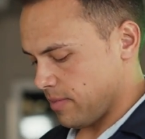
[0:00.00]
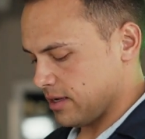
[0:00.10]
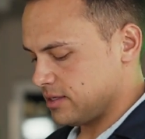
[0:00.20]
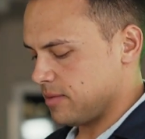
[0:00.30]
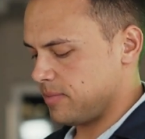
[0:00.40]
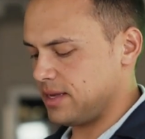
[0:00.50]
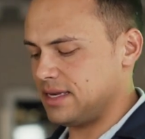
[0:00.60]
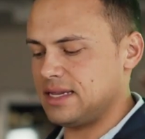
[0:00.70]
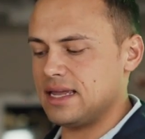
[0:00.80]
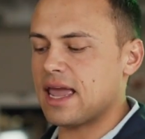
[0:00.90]
by
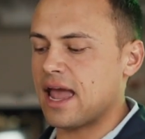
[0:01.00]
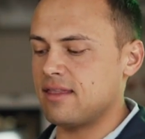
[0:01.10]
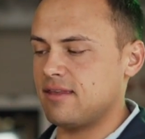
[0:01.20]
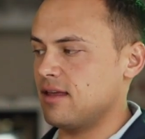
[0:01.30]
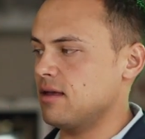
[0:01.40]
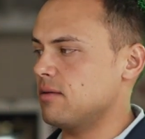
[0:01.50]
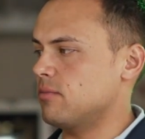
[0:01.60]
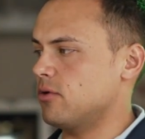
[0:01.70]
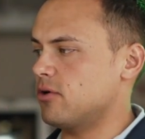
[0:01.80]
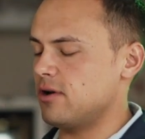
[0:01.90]
simply decanting
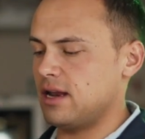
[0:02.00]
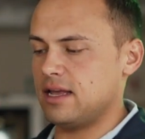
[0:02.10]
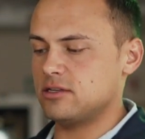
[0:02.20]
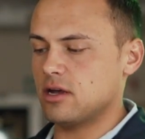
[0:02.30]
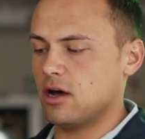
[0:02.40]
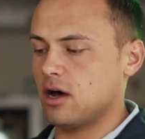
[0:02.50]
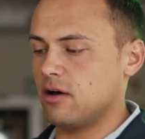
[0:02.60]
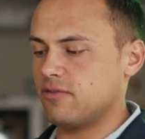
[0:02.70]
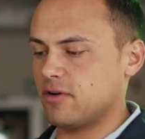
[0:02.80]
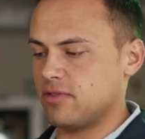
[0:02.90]
more or less
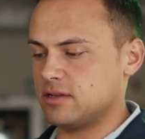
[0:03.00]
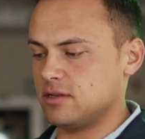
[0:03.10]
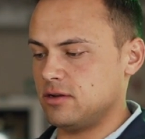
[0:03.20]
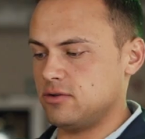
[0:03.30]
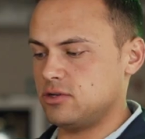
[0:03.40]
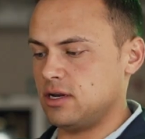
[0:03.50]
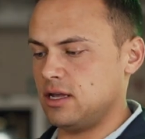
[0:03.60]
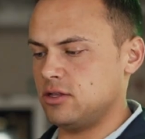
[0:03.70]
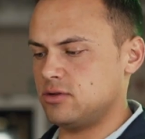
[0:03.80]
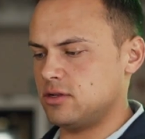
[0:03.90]
half of the solution
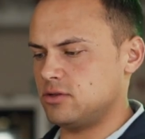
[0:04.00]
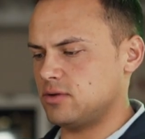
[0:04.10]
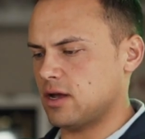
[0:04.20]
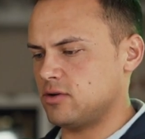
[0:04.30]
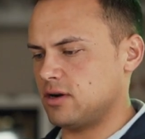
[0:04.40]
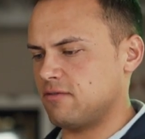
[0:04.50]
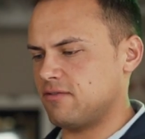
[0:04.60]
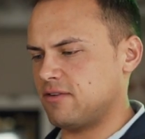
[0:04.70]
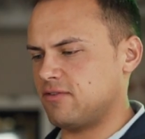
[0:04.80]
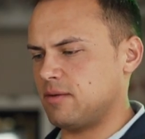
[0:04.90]
into a two hundred
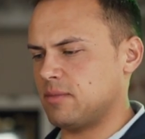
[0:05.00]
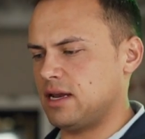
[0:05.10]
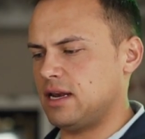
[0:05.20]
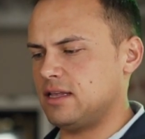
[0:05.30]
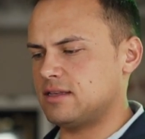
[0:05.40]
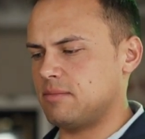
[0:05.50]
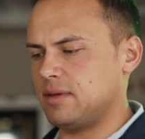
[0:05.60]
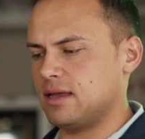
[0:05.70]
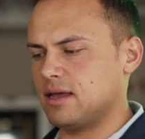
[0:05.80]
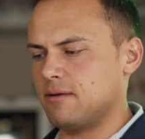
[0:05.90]
fifty milliliter
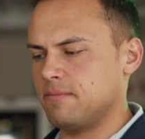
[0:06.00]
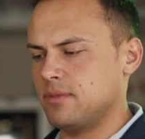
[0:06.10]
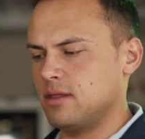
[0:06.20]
beaker.